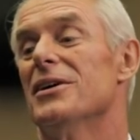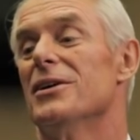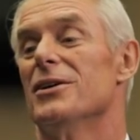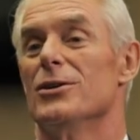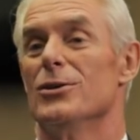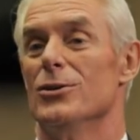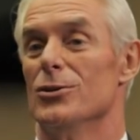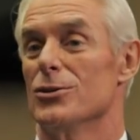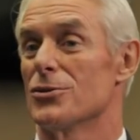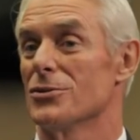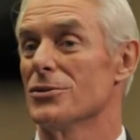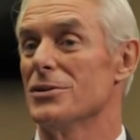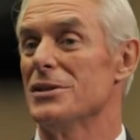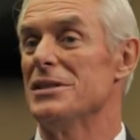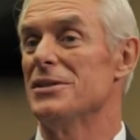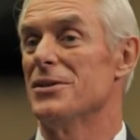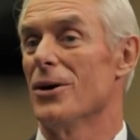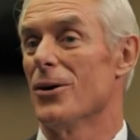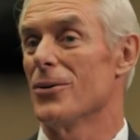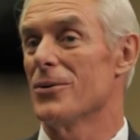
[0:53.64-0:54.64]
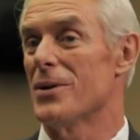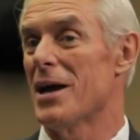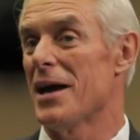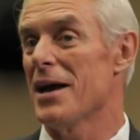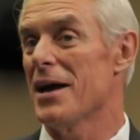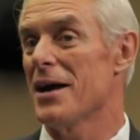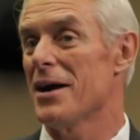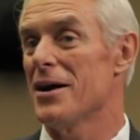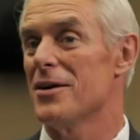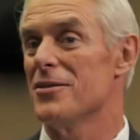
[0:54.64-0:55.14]
usually don't
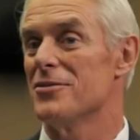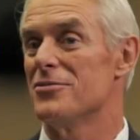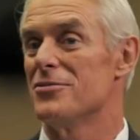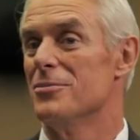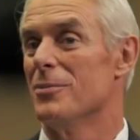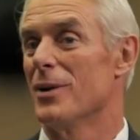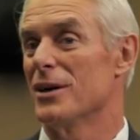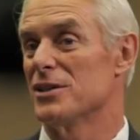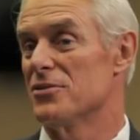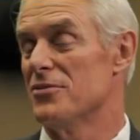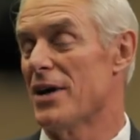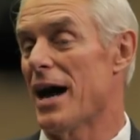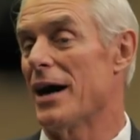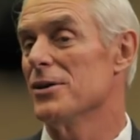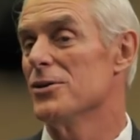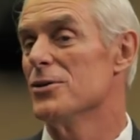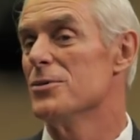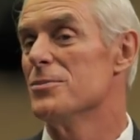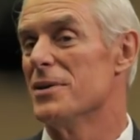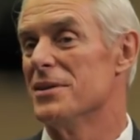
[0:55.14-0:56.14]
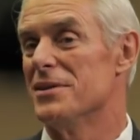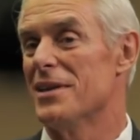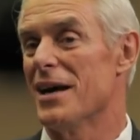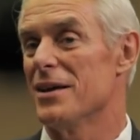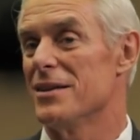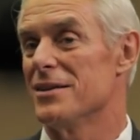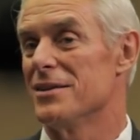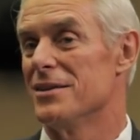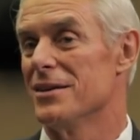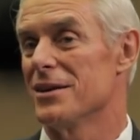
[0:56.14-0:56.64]
have much value, but
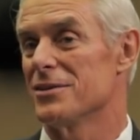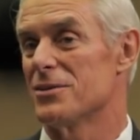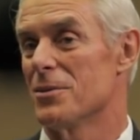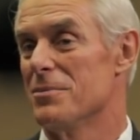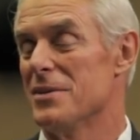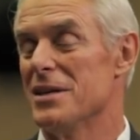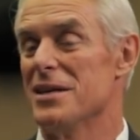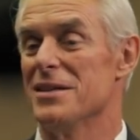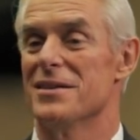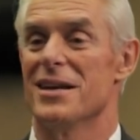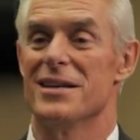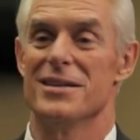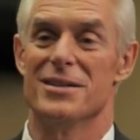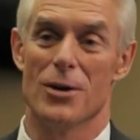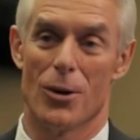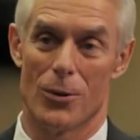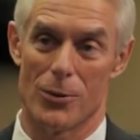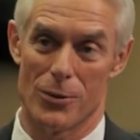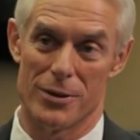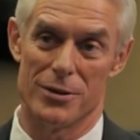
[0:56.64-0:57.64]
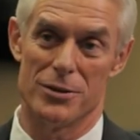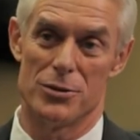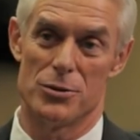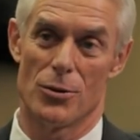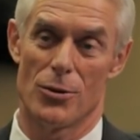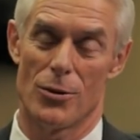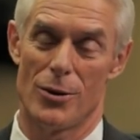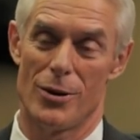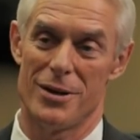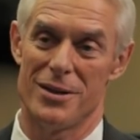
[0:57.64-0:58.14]
that doesn't mean they don't
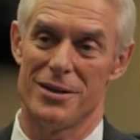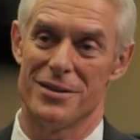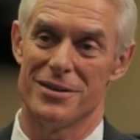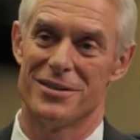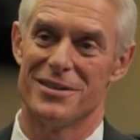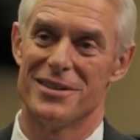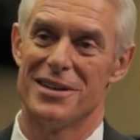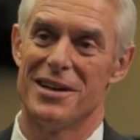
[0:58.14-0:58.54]
enjoy